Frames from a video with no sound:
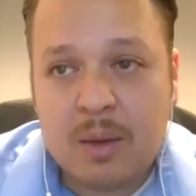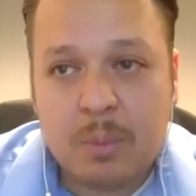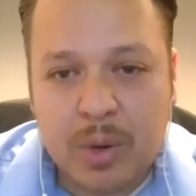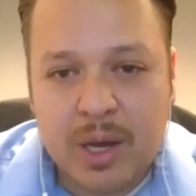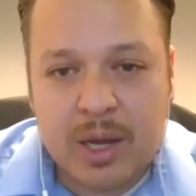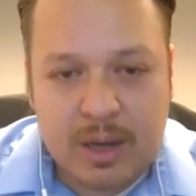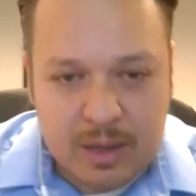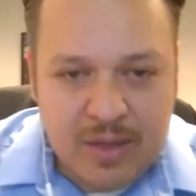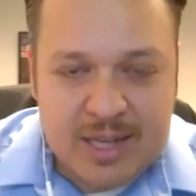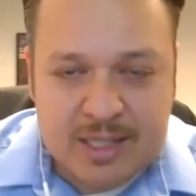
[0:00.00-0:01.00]
But
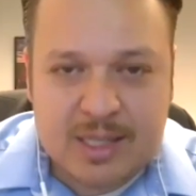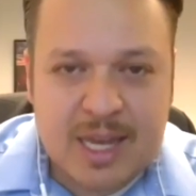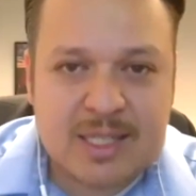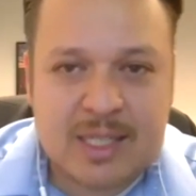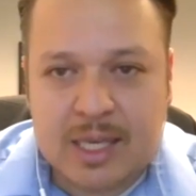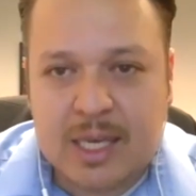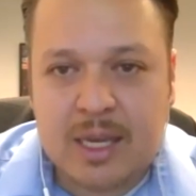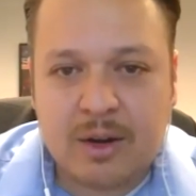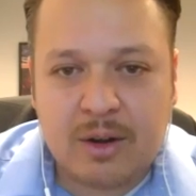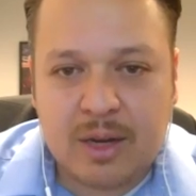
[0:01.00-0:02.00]
that's, that's the key
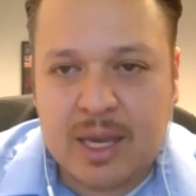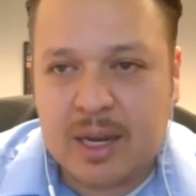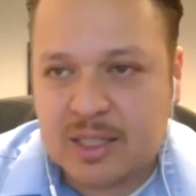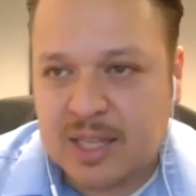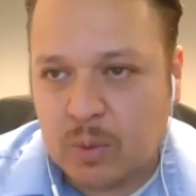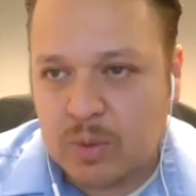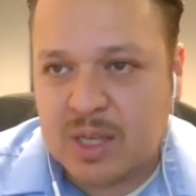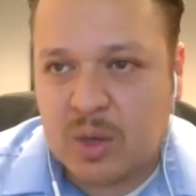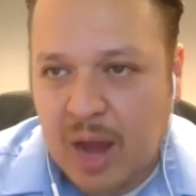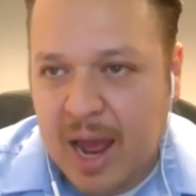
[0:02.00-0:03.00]
here. Again, it's like we
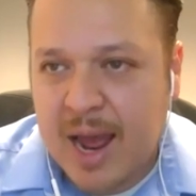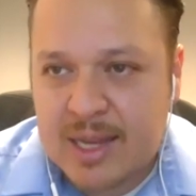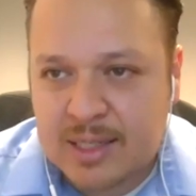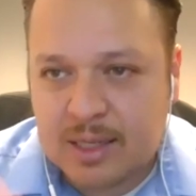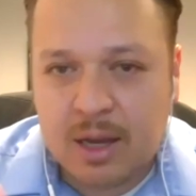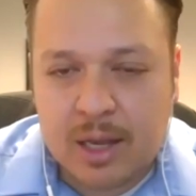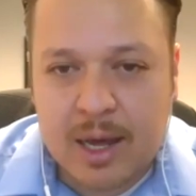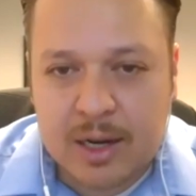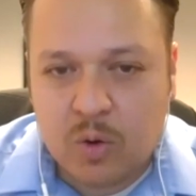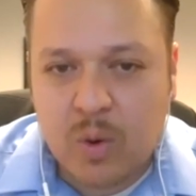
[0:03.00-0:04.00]
said, ask a
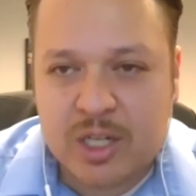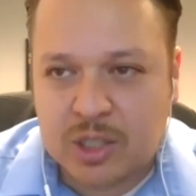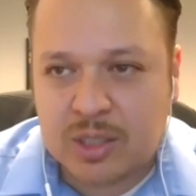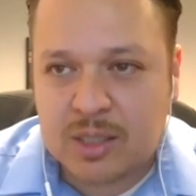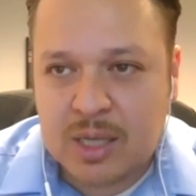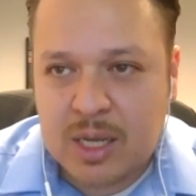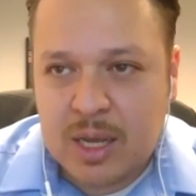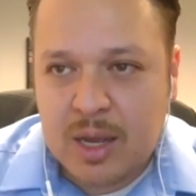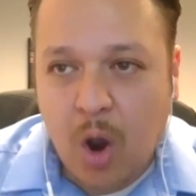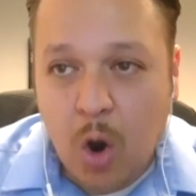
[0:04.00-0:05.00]
lot of questions,
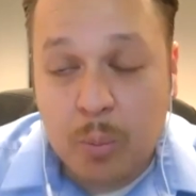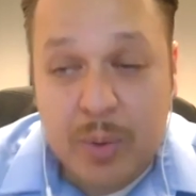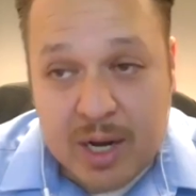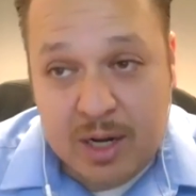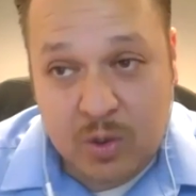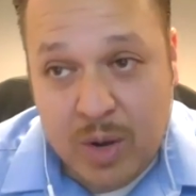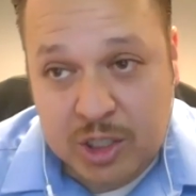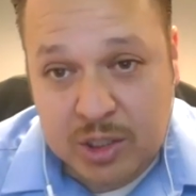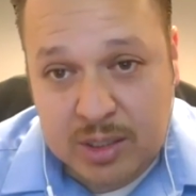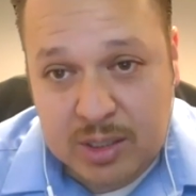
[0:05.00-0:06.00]
open-ended
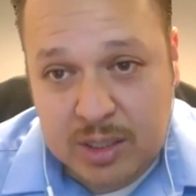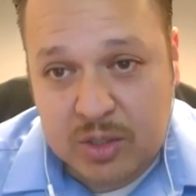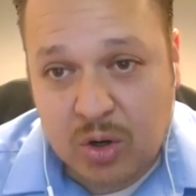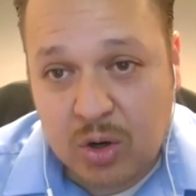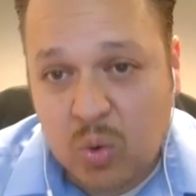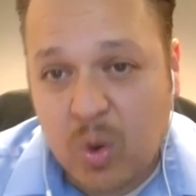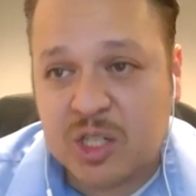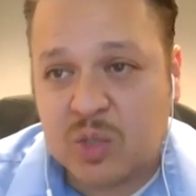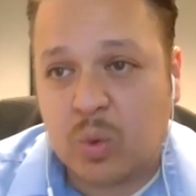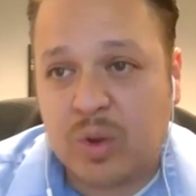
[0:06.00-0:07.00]
questions. These aren't
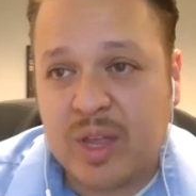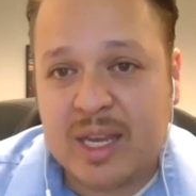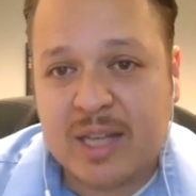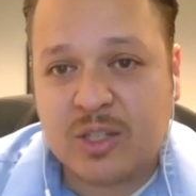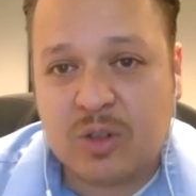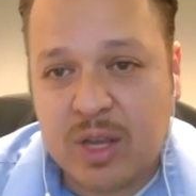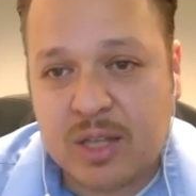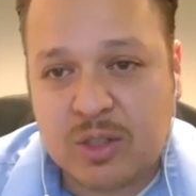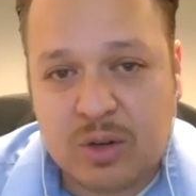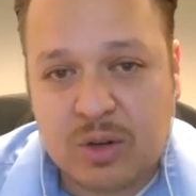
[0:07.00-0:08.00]
questions where they can answer
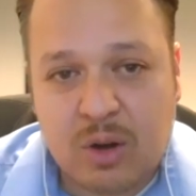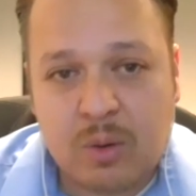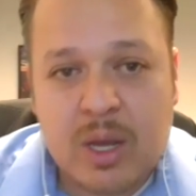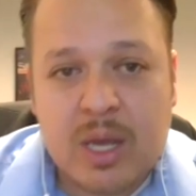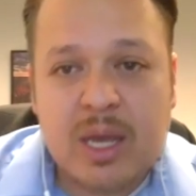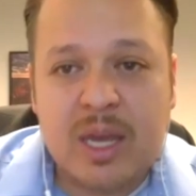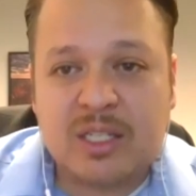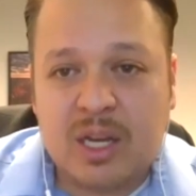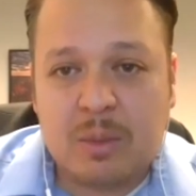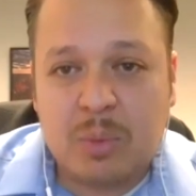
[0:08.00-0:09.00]
yes or no.
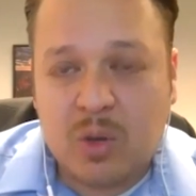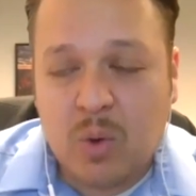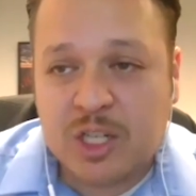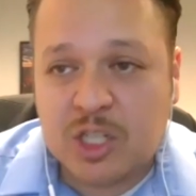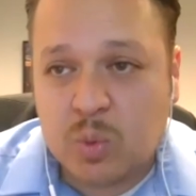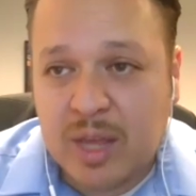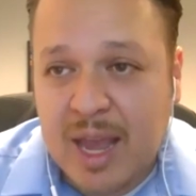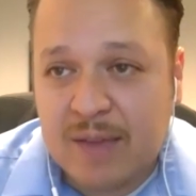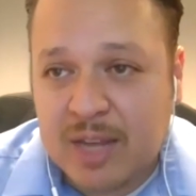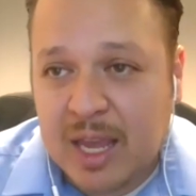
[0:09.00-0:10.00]
It's going to be questions where they
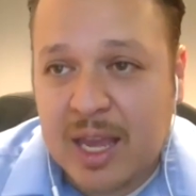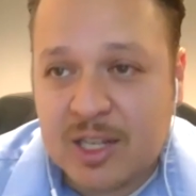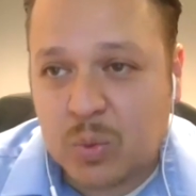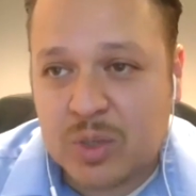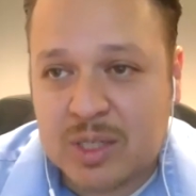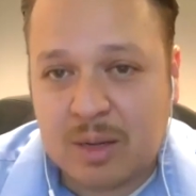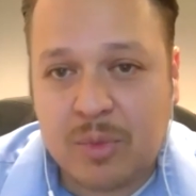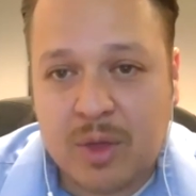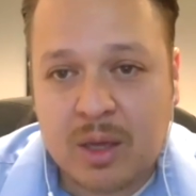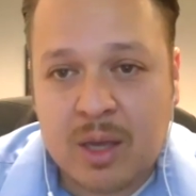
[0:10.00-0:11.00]
have to answer with
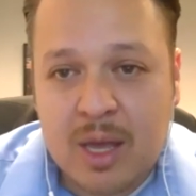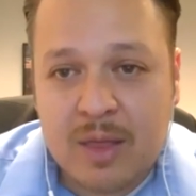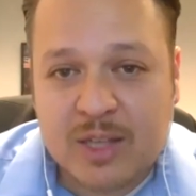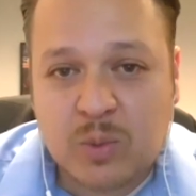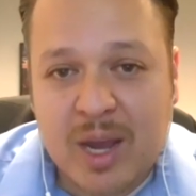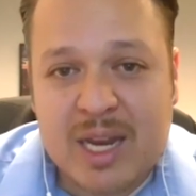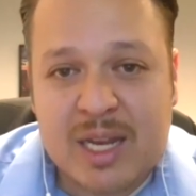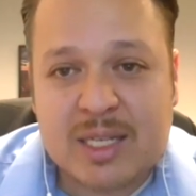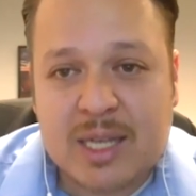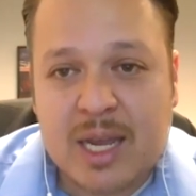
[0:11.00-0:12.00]
something. That's why I
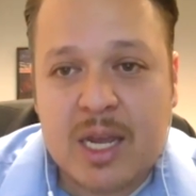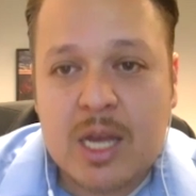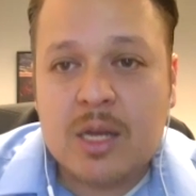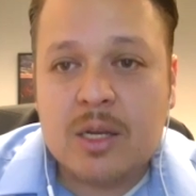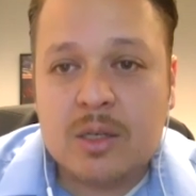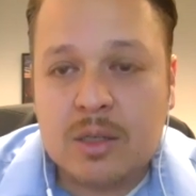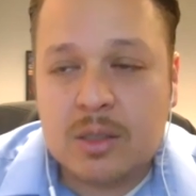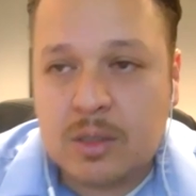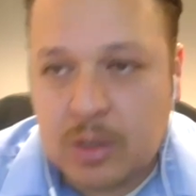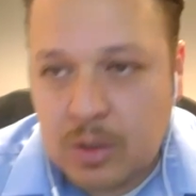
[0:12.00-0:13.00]
didn't say,
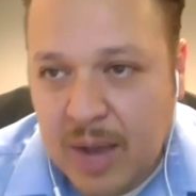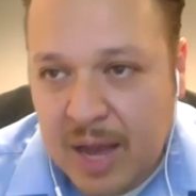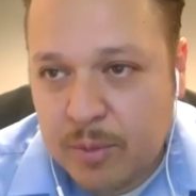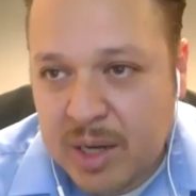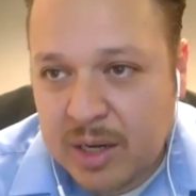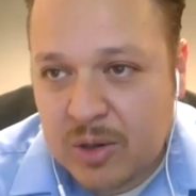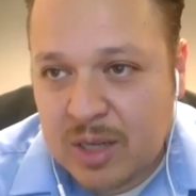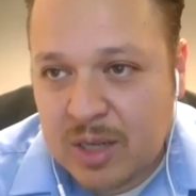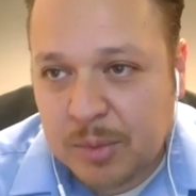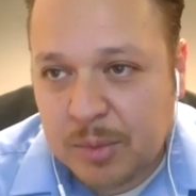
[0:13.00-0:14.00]
do you have a Medicare
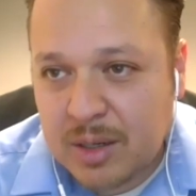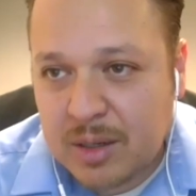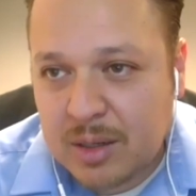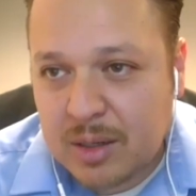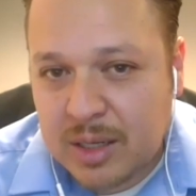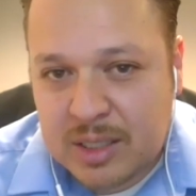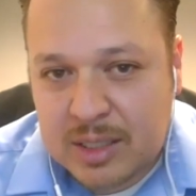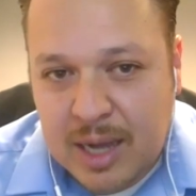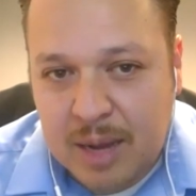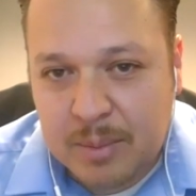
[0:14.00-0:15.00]
supplement? And
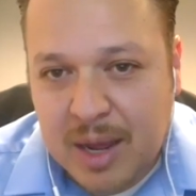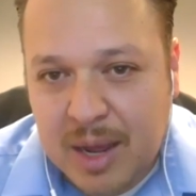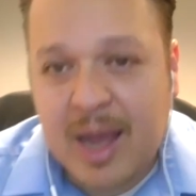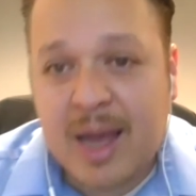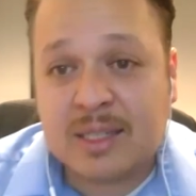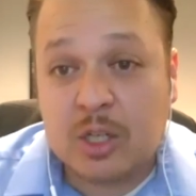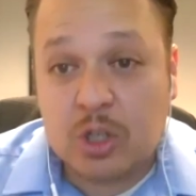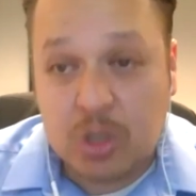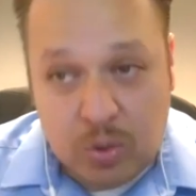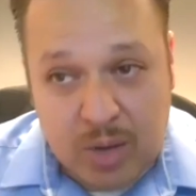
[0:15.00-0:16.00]
stop. I asked,
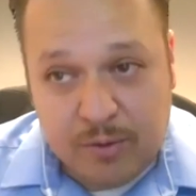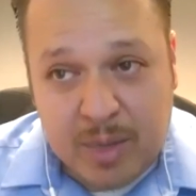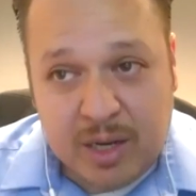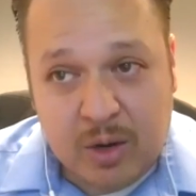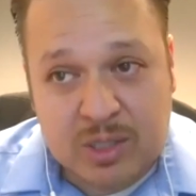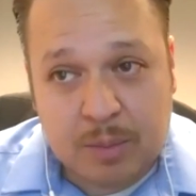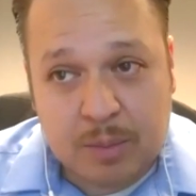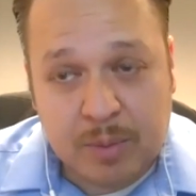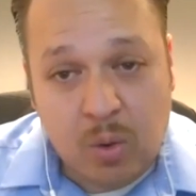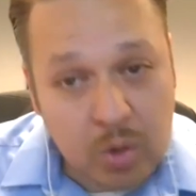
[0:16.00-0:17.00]
do you have a Medicare
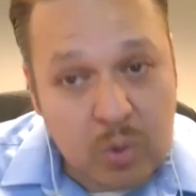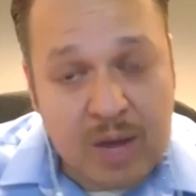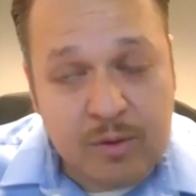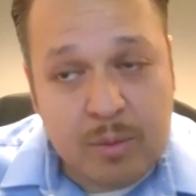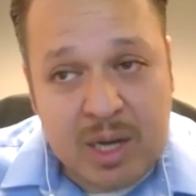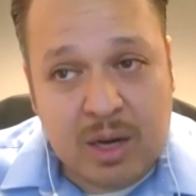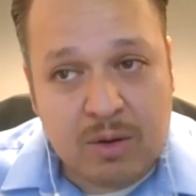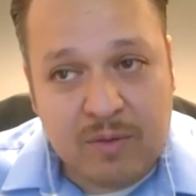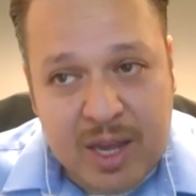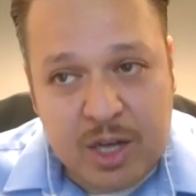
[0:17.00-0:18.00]
supplement or do you have a Medicare
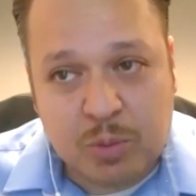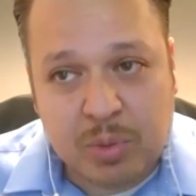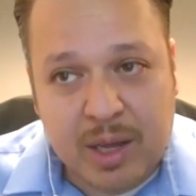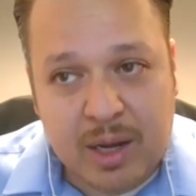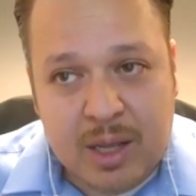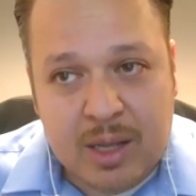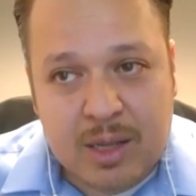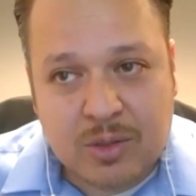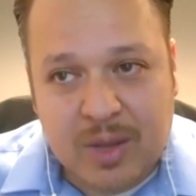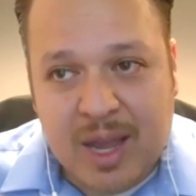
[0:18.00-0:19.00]
Advantage plan?
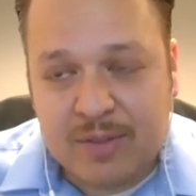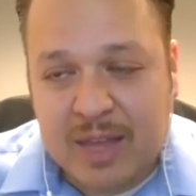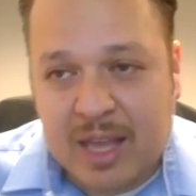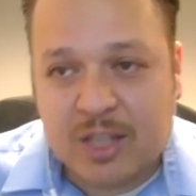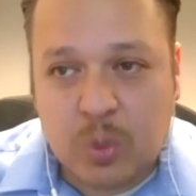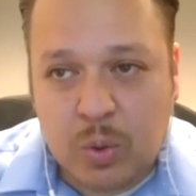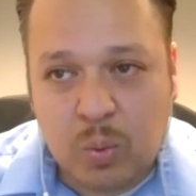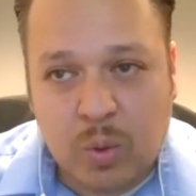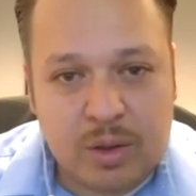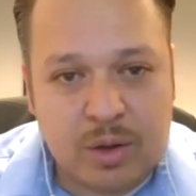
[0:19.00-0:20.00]
So they have to answer with
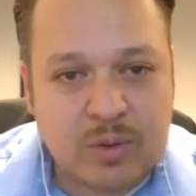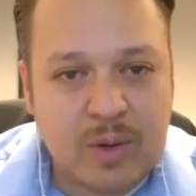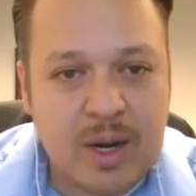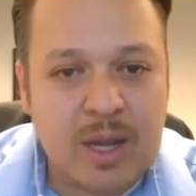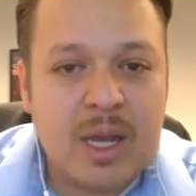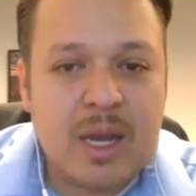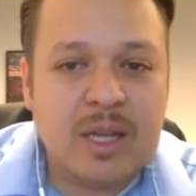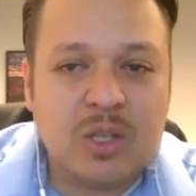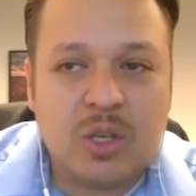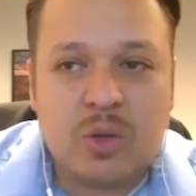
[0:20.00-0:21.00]
one of those, right? Yeah.
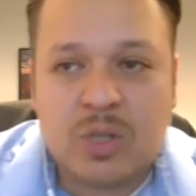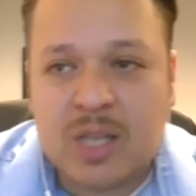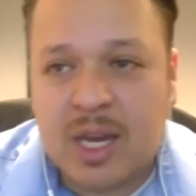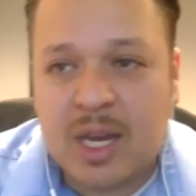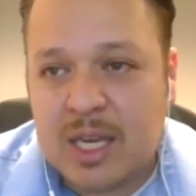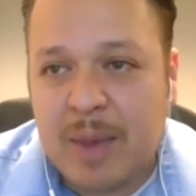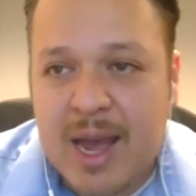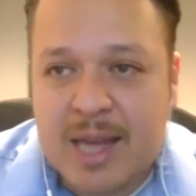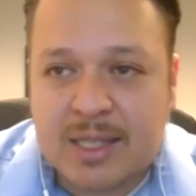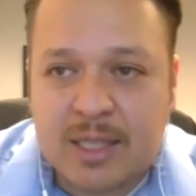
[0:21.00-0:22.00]
And so you just got to keep
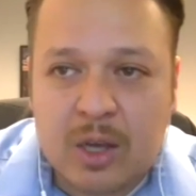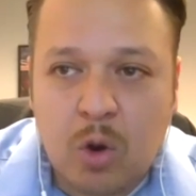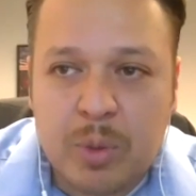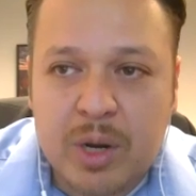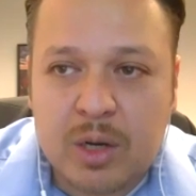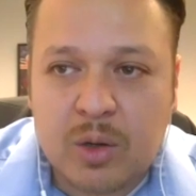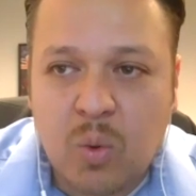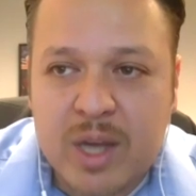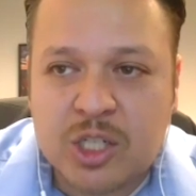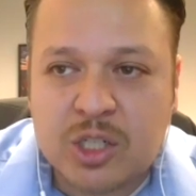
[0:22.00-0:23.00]
asking open-ended
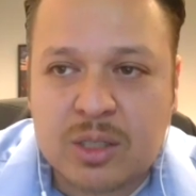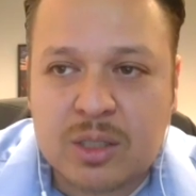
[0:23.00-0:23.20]
questions.